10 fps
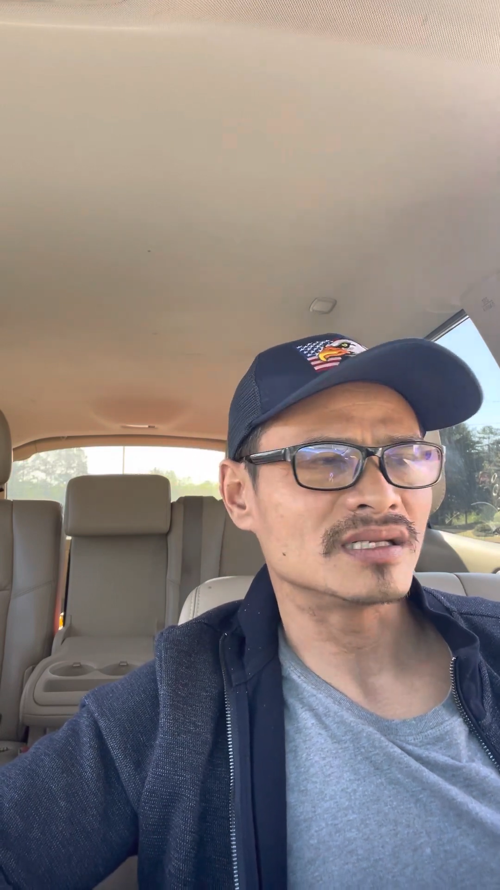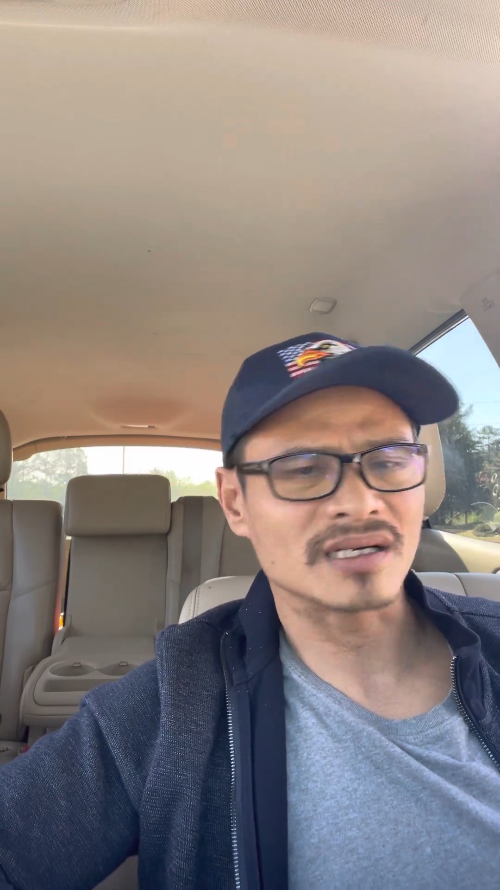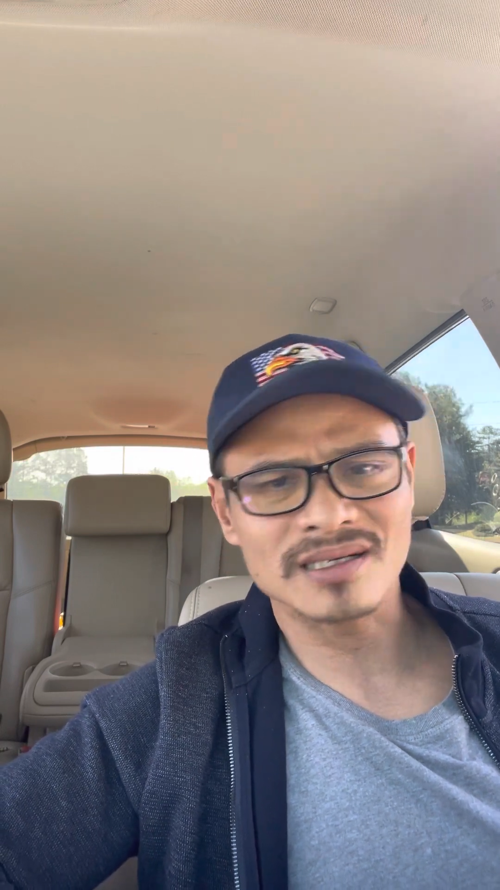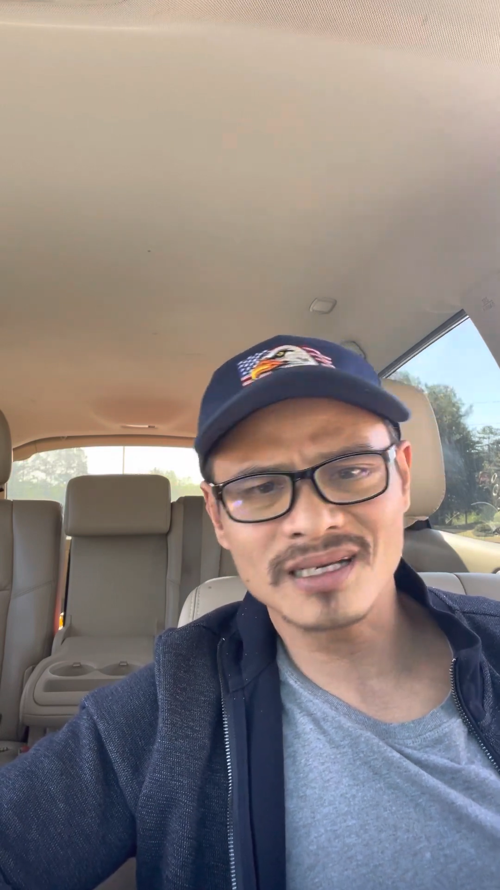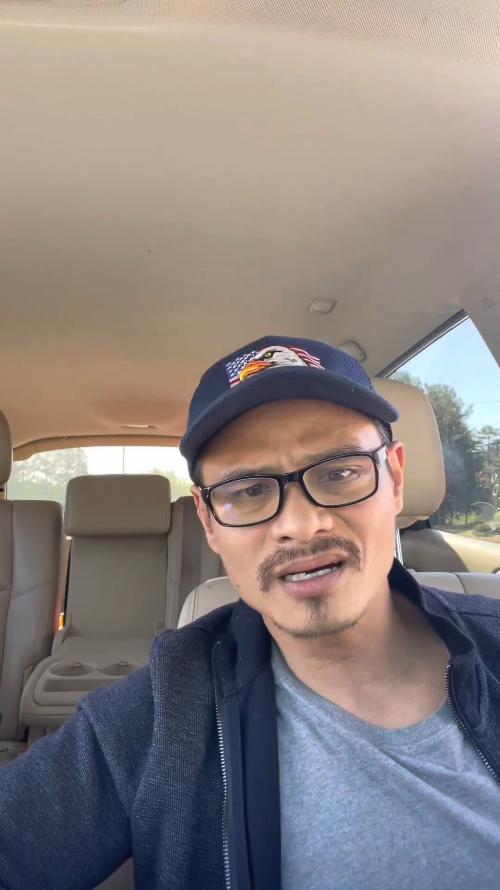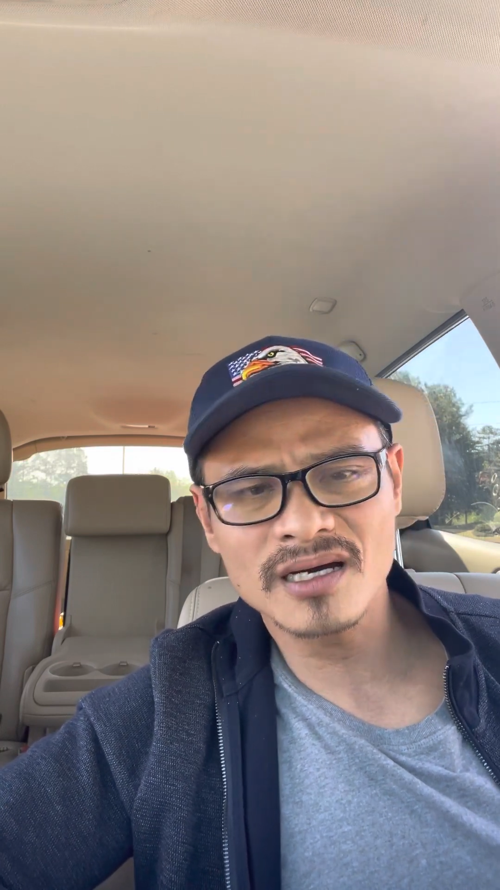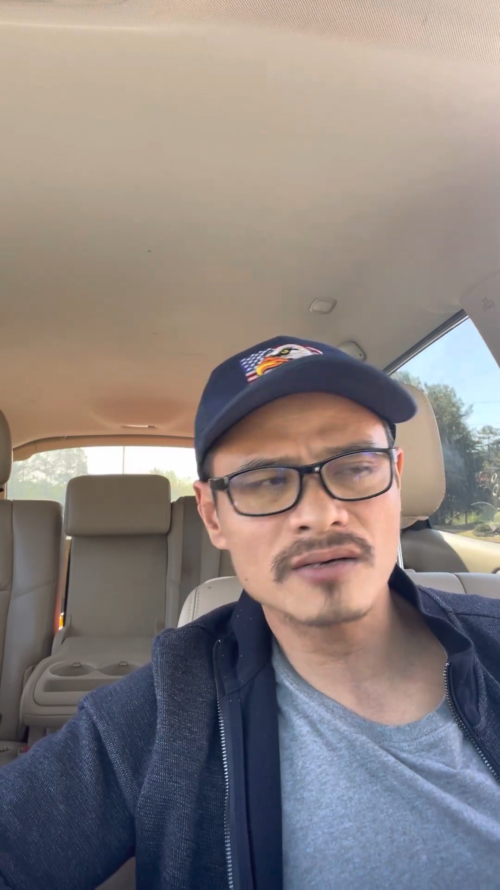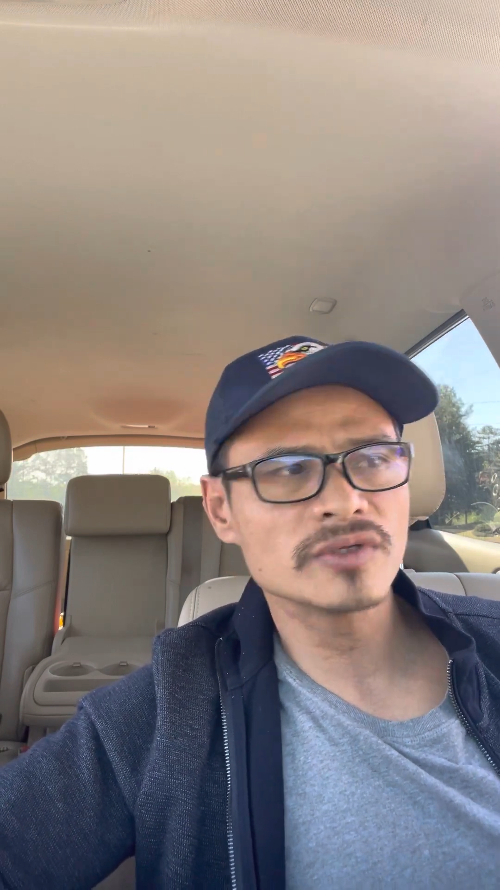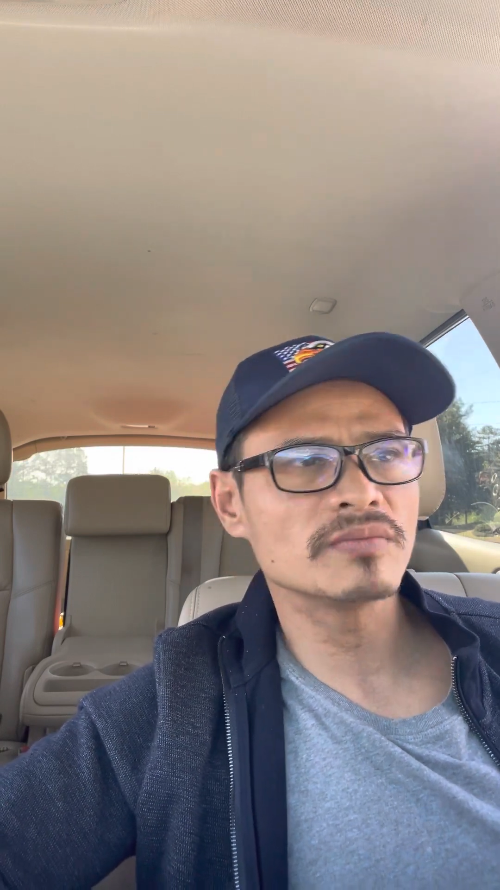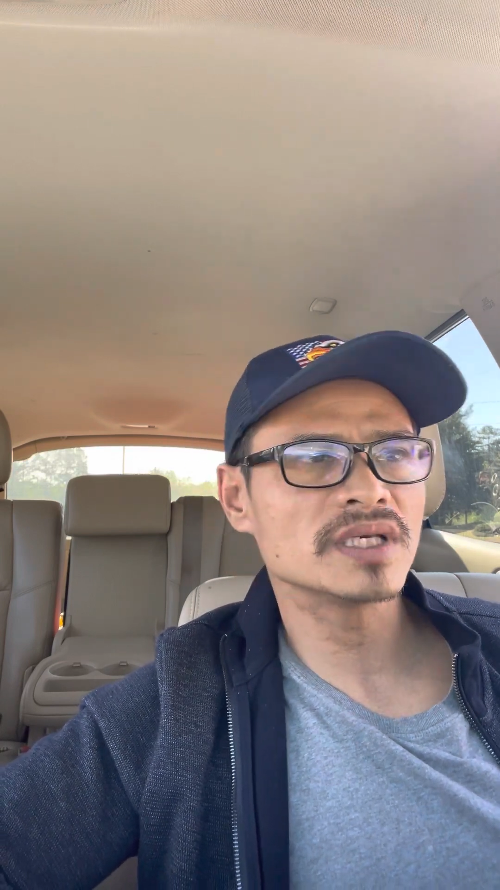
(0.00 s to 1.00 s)

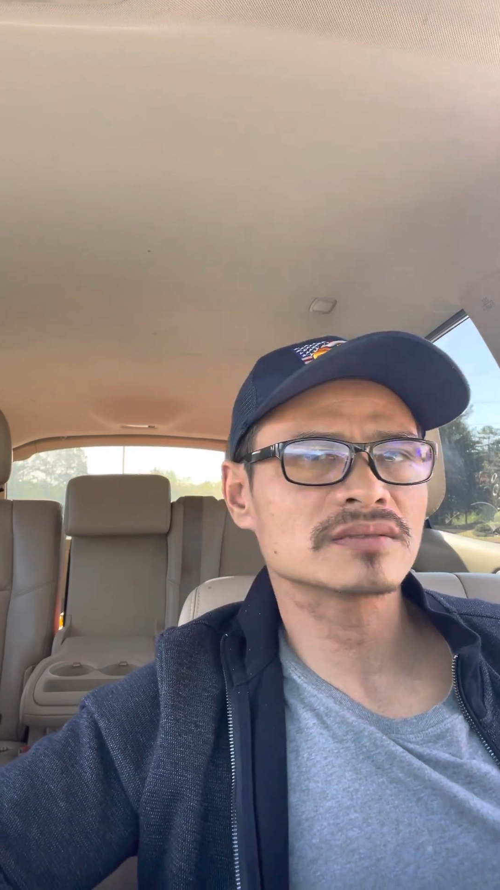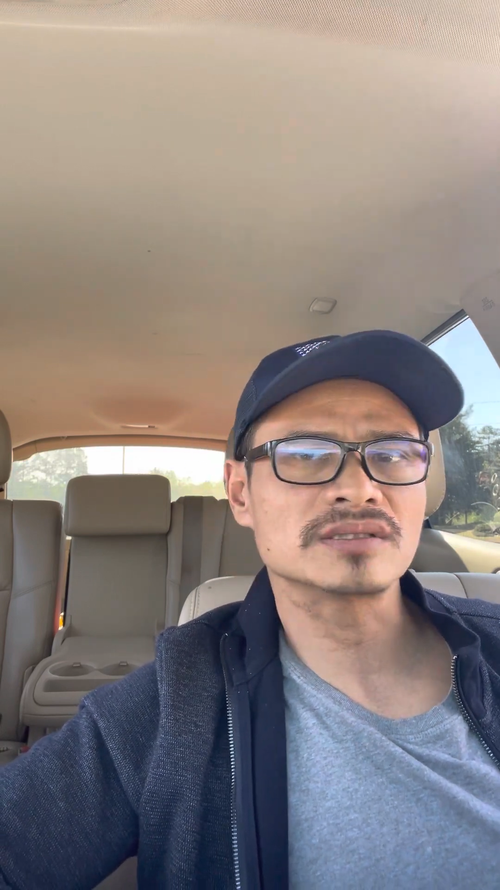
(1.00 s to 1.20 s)
club, you miss